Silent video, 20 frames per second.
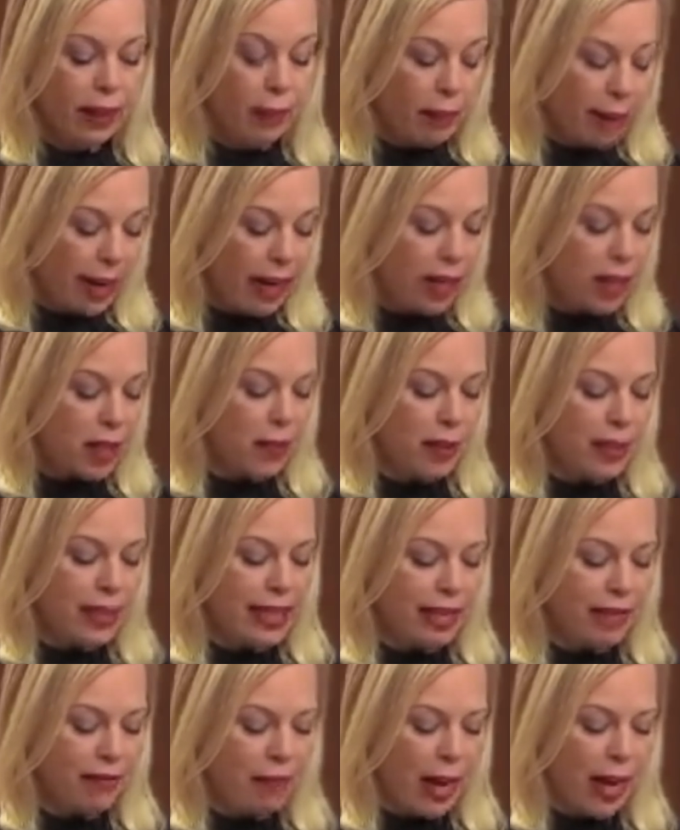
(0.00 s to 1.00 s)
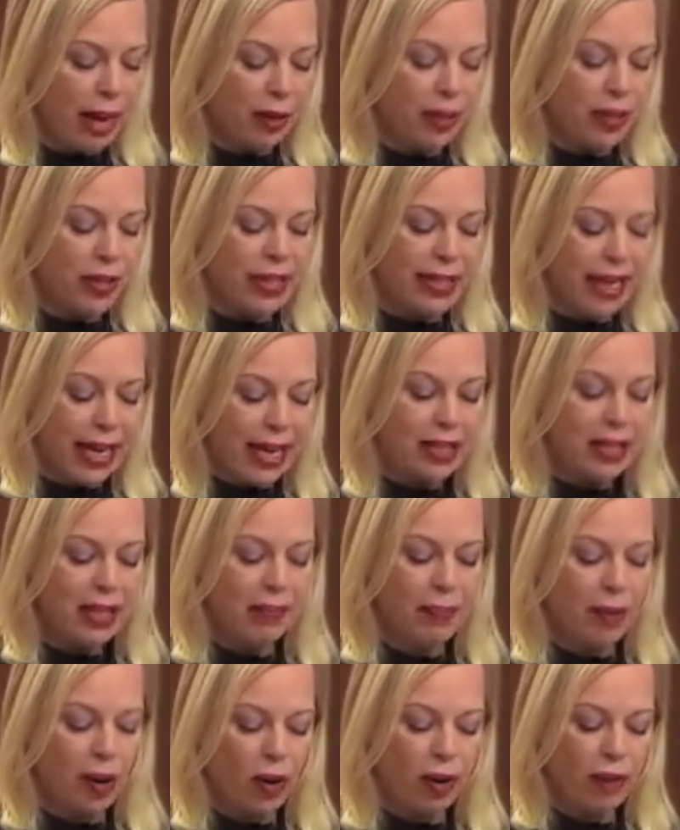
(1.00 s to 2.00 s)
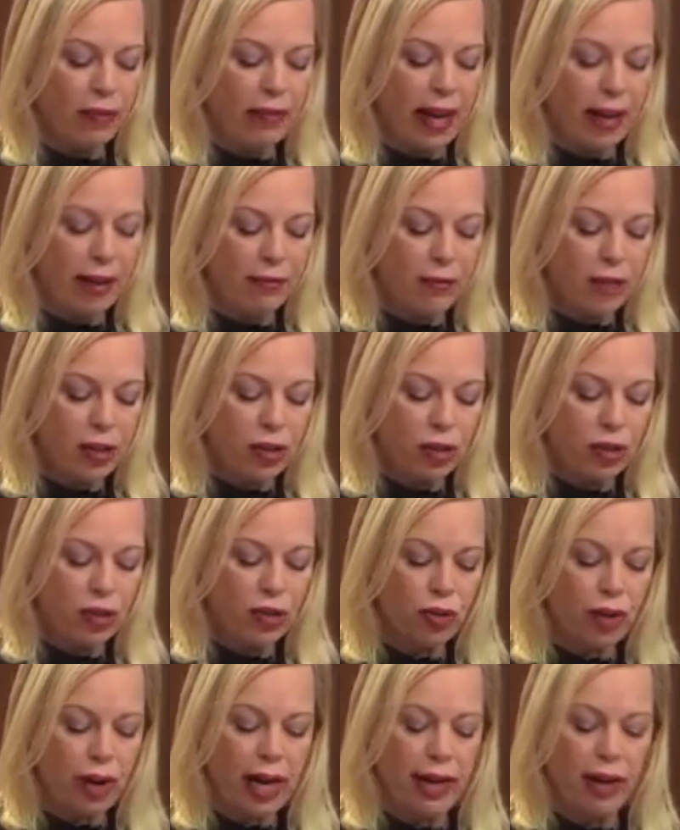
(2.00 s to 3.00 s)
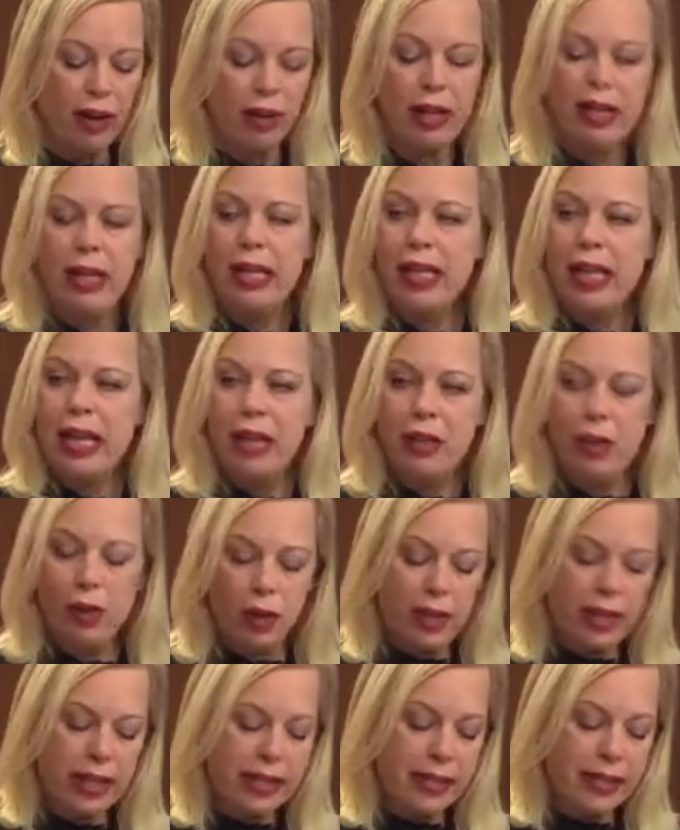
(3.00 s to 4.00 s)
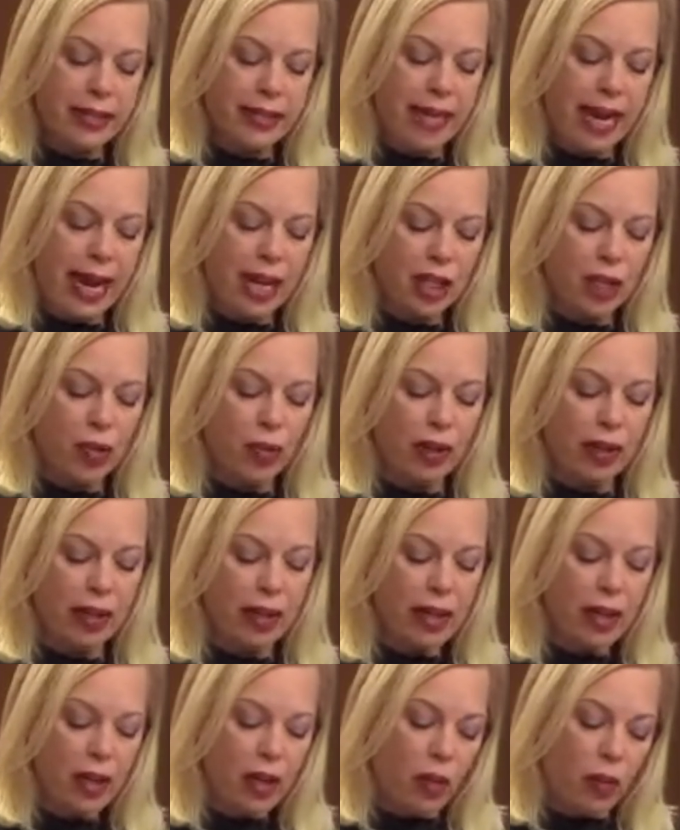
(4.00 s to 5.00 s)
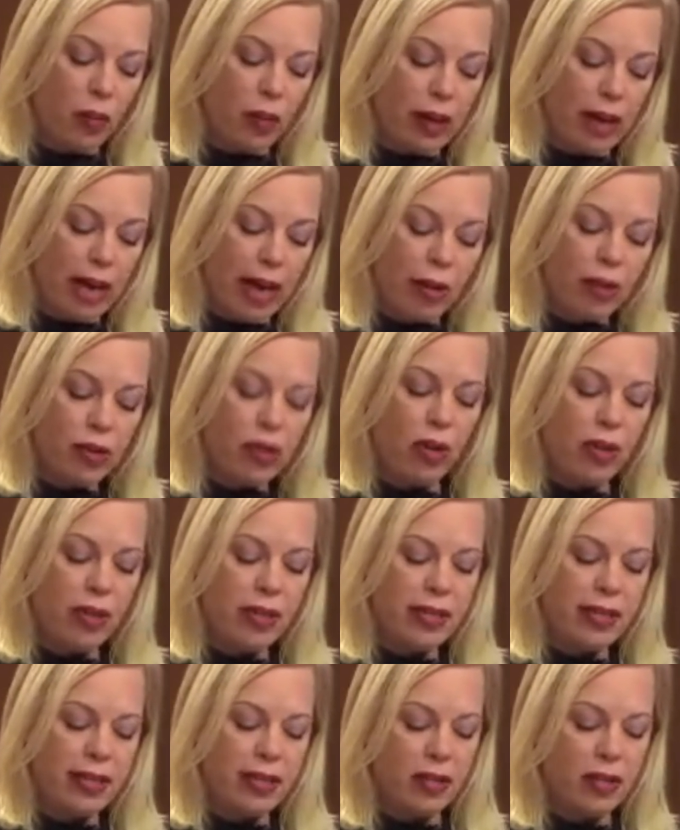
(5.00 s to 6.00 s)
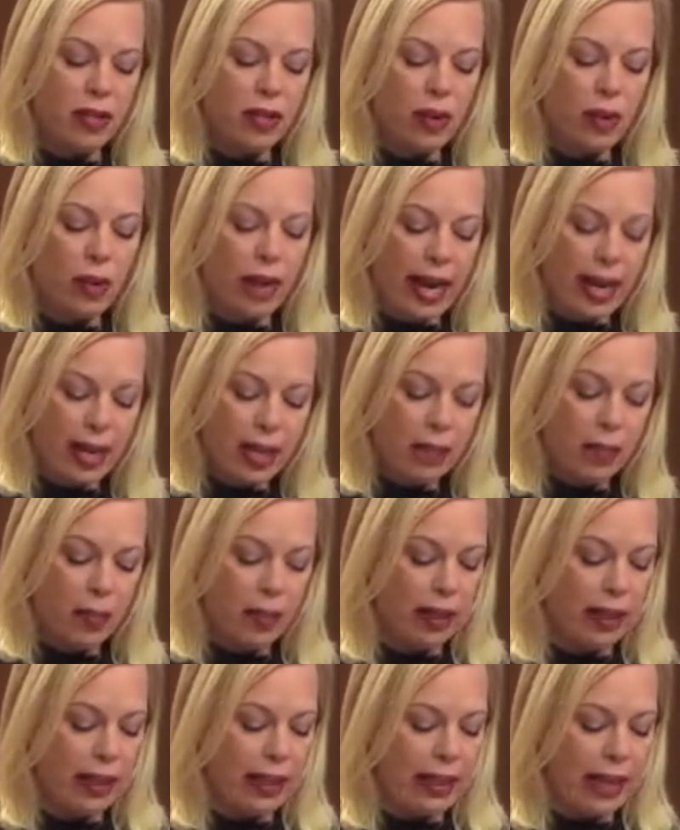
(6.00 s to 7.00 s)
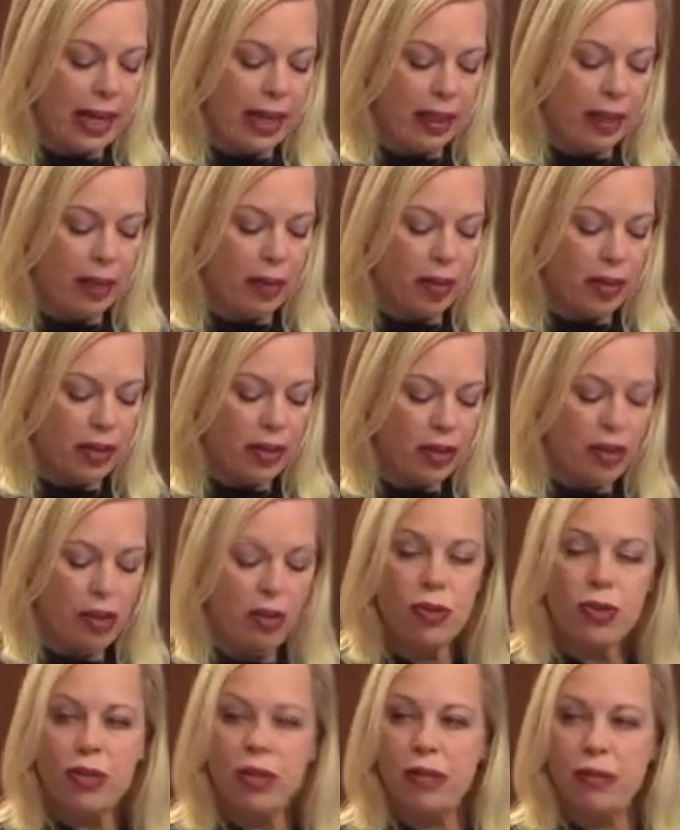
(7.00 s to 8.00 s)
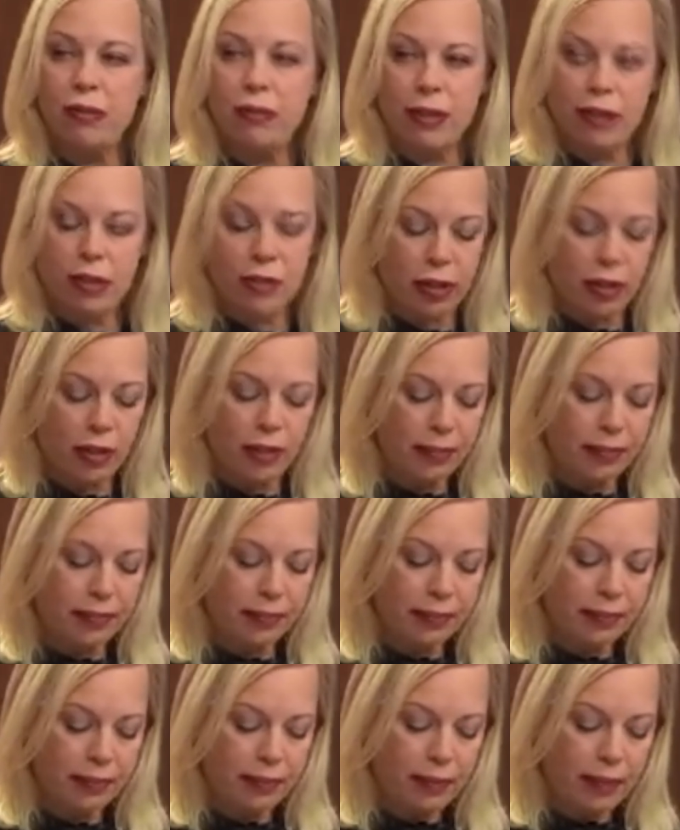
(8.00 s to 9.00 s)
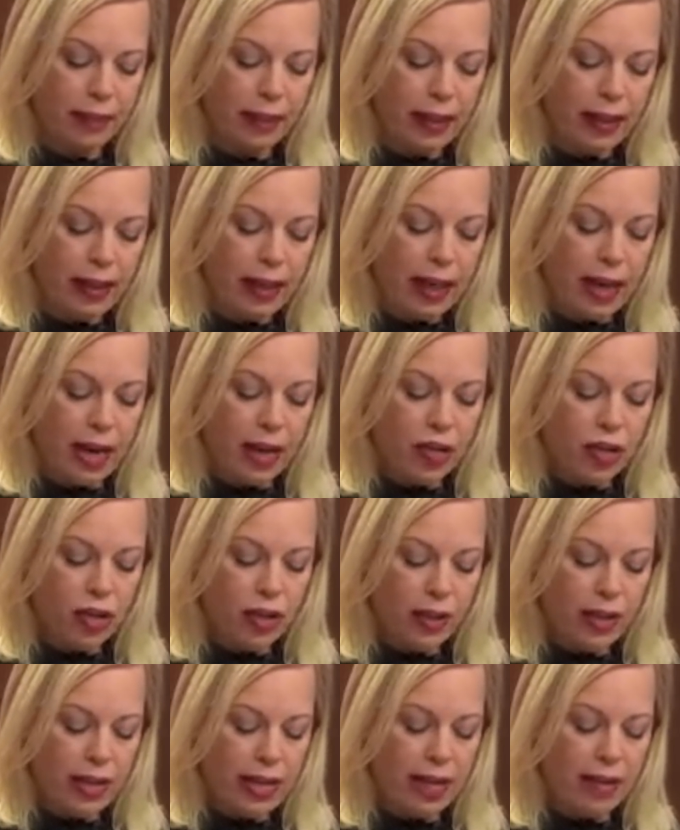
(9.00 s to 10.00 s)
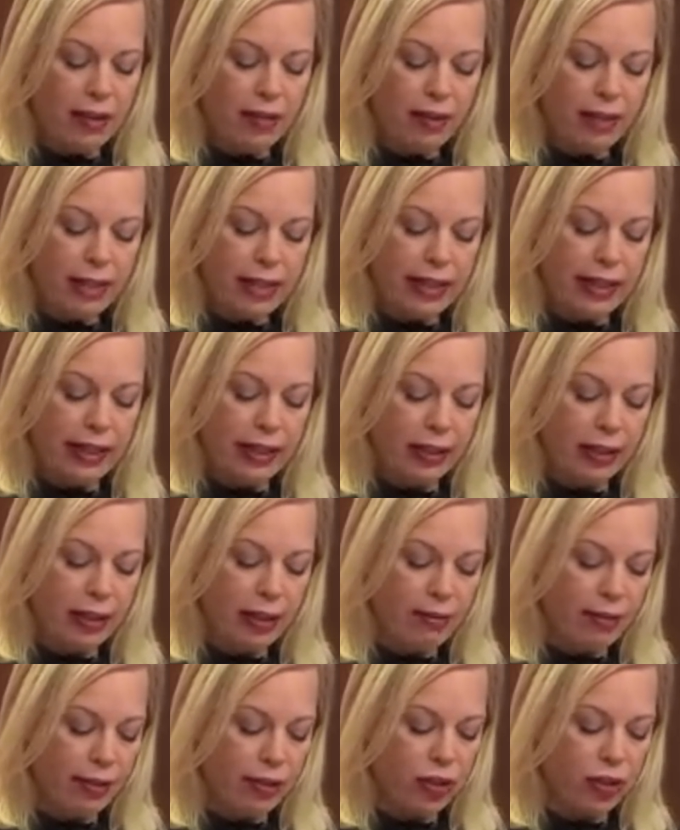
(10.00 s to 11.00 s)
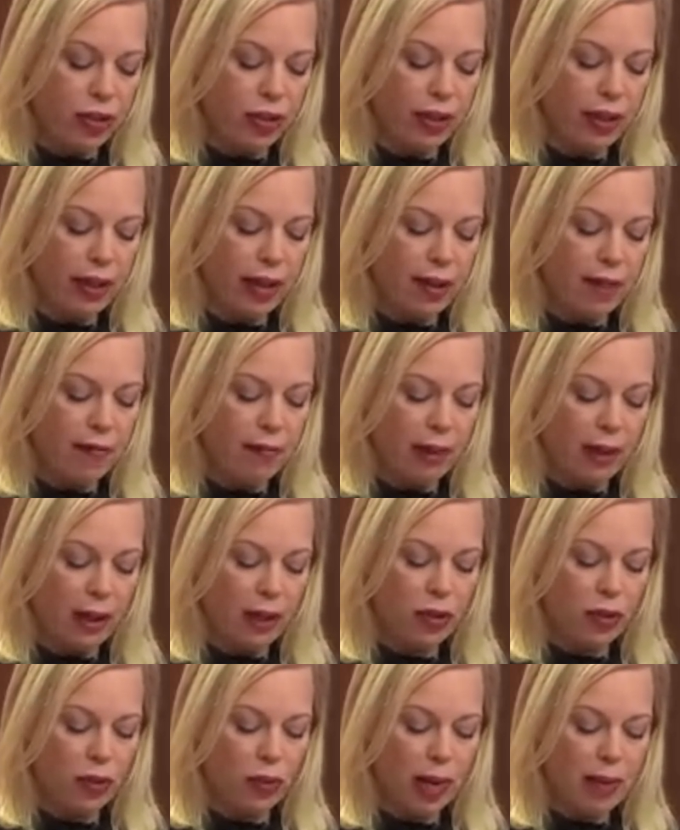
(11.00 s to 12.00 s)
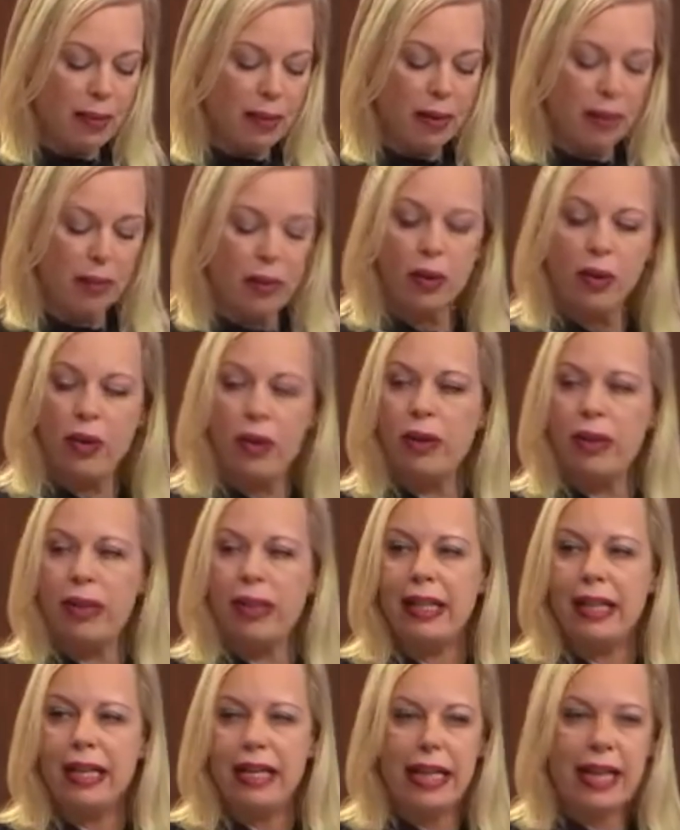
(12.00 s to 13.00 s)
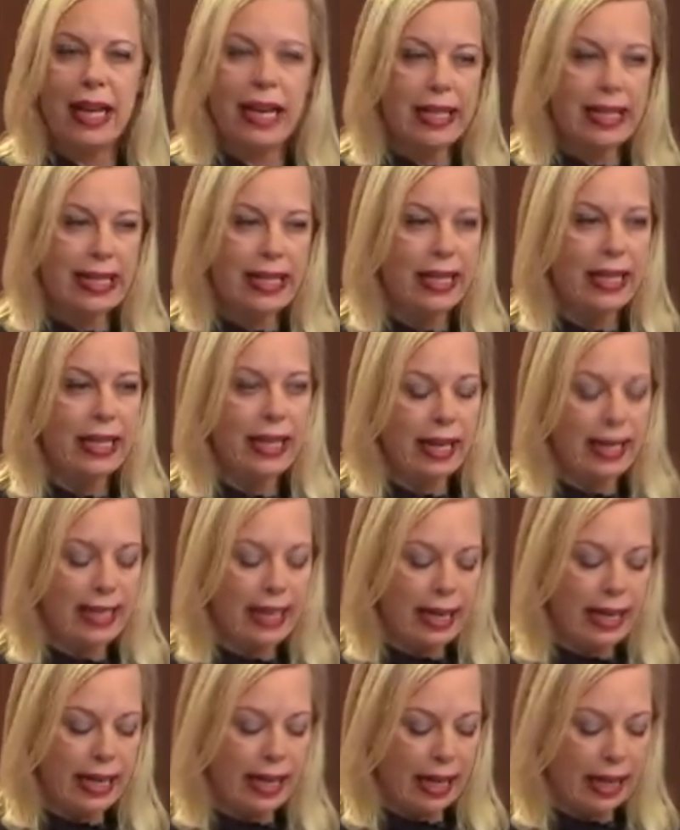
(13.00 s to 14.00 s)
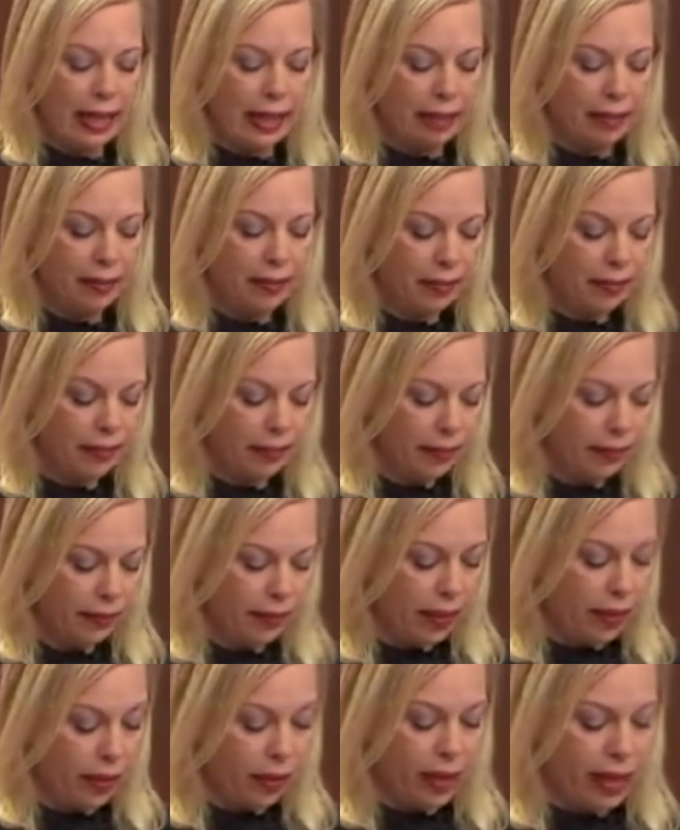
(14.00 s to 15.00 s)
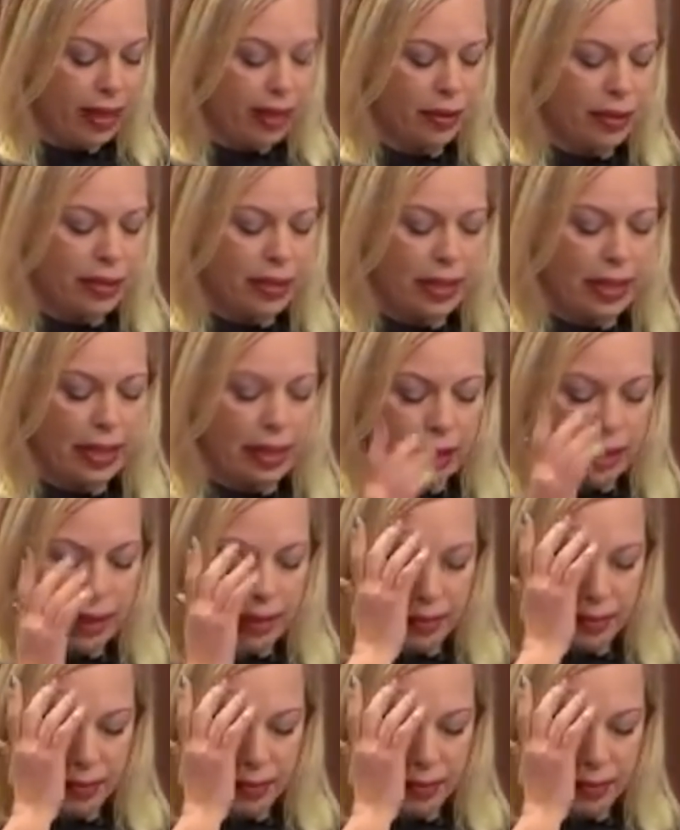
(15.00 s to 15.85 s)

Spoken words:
My husband Dave Batters attended part of that Fisher trial in Yorkton, Saskatchewan, where Al Johnston so expertly led the prosecution of Fisher. A jury convicted Larry Fisher of Miller's rape and murder in 1999, 30 years later.